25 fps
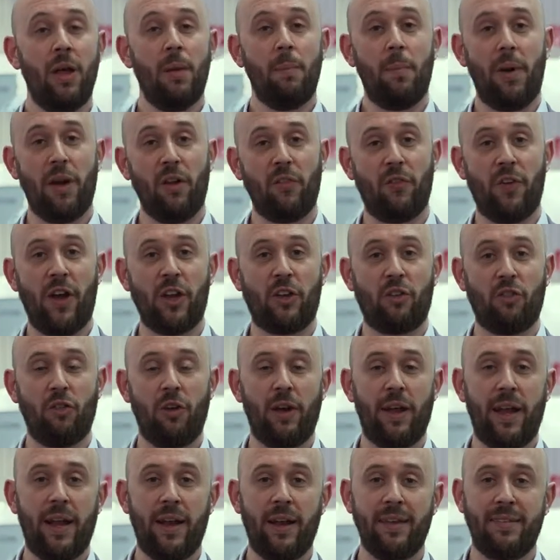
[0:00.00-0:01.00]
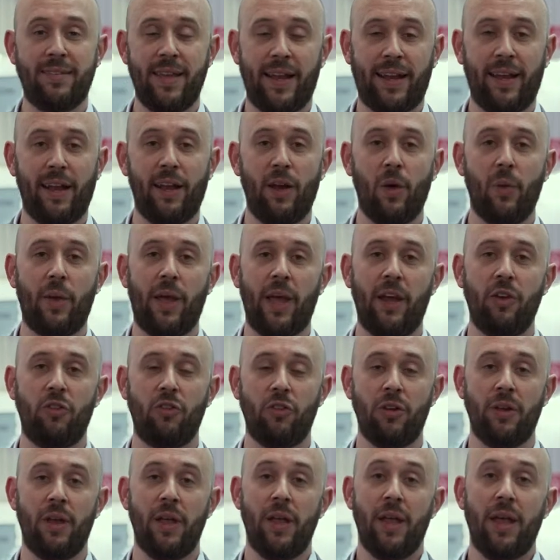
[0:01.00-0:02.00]
manufacture in a second
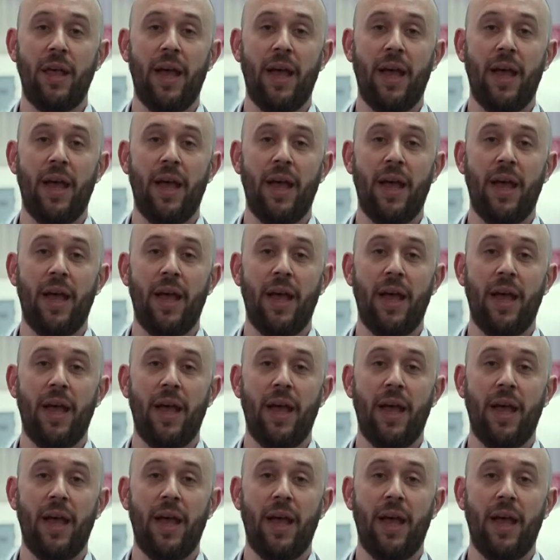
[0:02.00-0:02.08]
location,